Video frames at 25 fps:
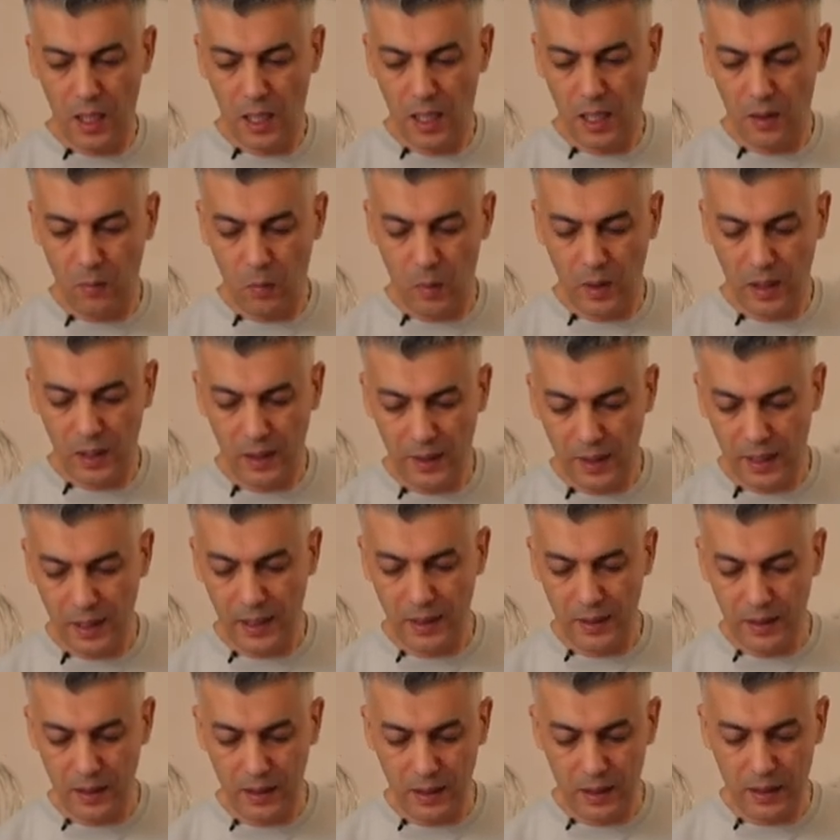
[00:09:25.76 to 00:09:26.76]
I will
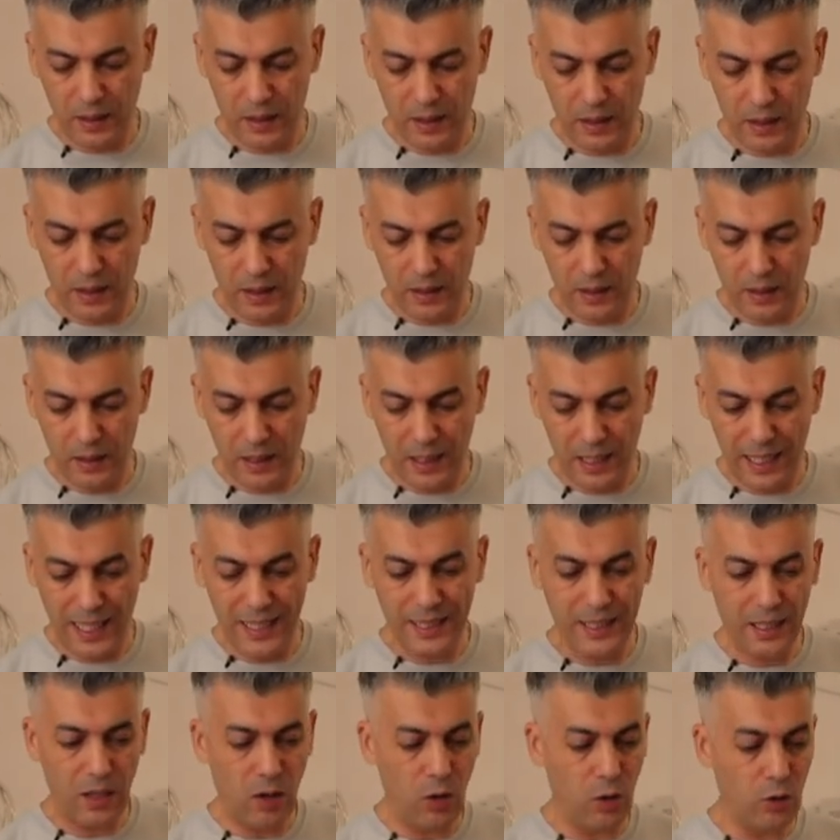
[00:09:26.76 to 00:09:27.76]
then uh,
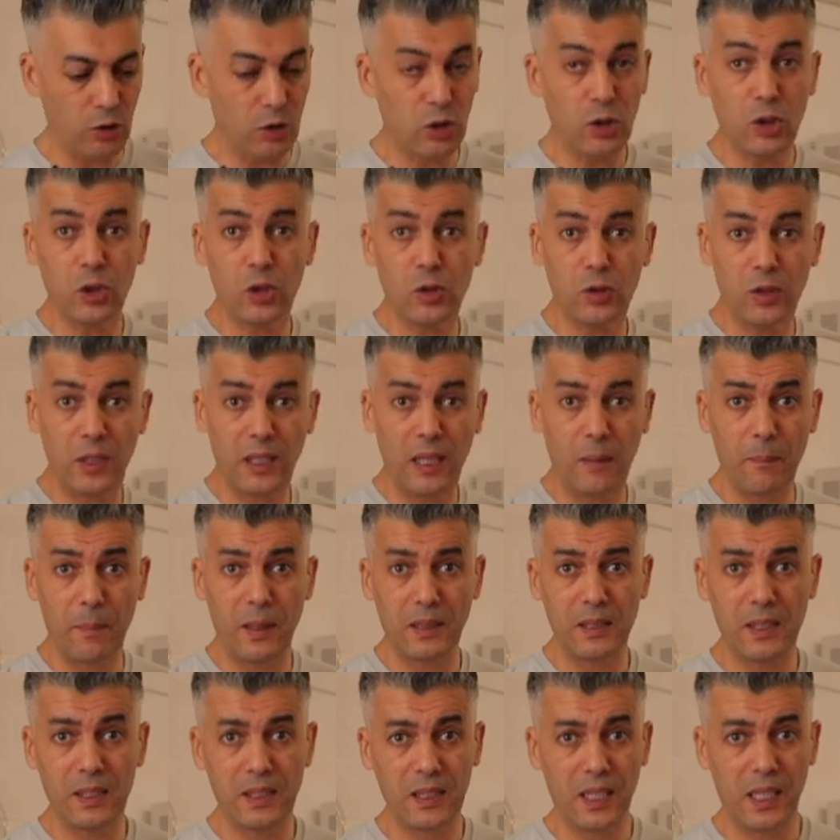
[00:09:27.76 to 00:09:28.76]
add it on to the creme
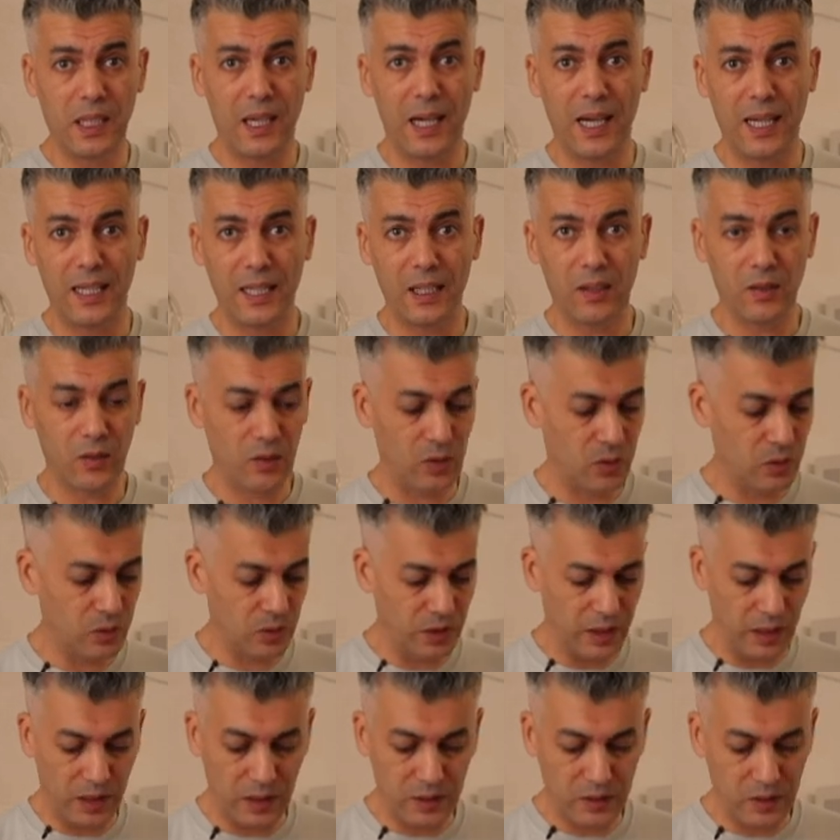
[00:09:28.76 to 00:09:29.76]
pâtissière at the end of the
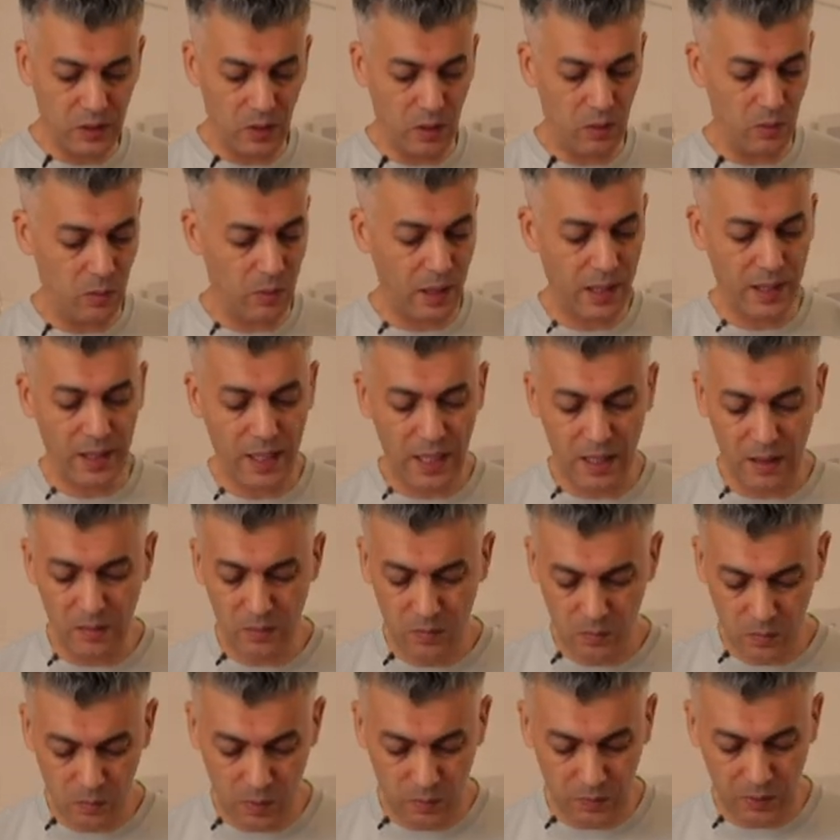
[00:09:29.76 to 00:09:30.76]
cooking. So right
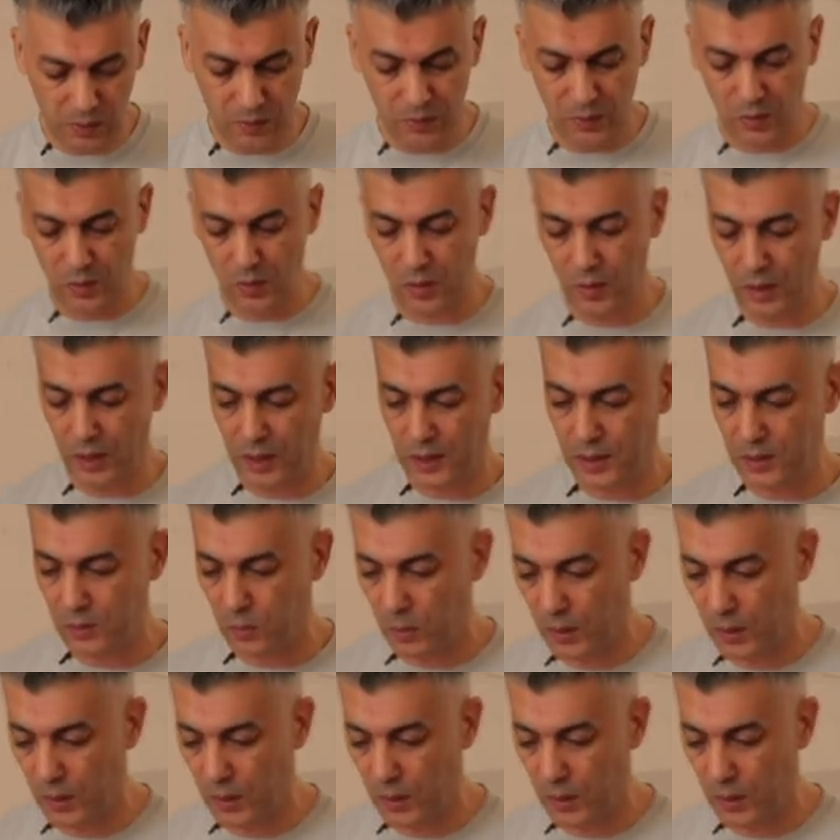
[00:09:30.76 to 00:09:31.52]
now, what we're going to do is